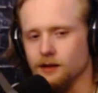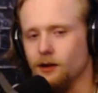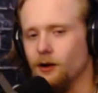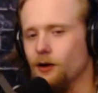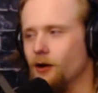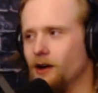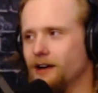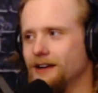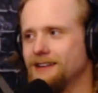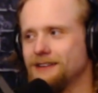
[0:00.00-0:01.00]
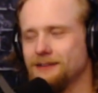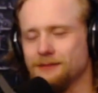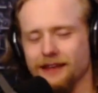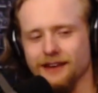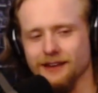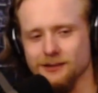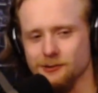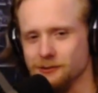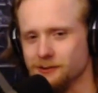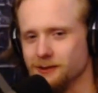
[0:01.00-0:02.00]
Oh, man, I
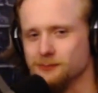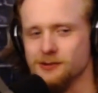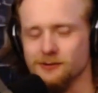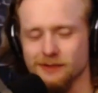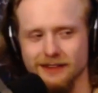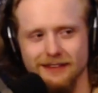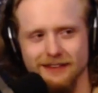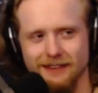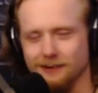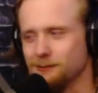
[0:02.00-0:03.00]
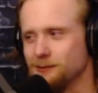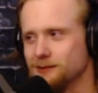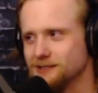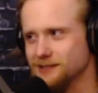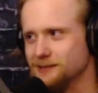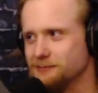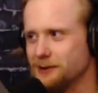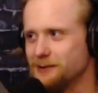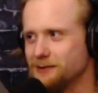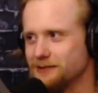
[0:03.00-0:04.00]
sure do love Jimmy. I don't want to see him
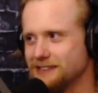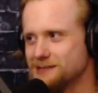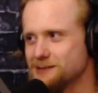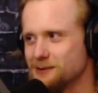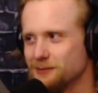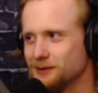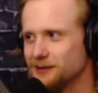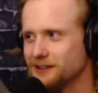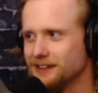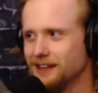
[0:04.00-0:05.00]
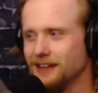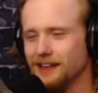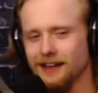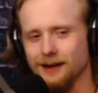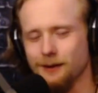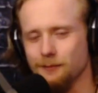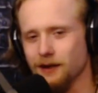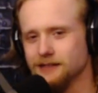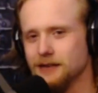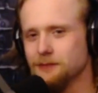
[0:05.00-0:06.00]
go. He's so fun. But
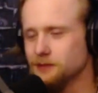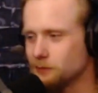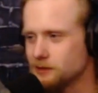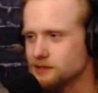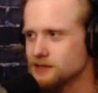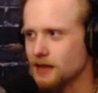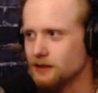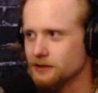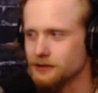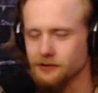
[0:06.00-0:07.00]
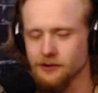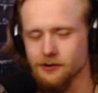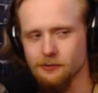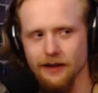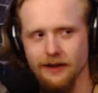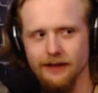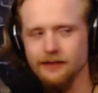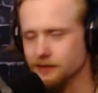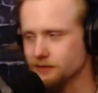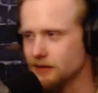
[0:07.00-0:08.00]
I definitely don't want to see Tyler Hero go away. And I
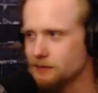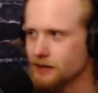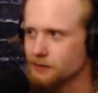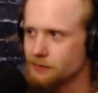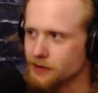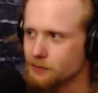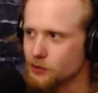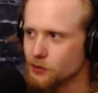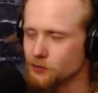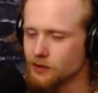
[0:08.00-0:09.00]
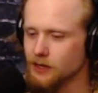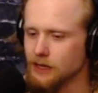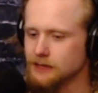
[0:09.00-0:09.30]
think if they make a big move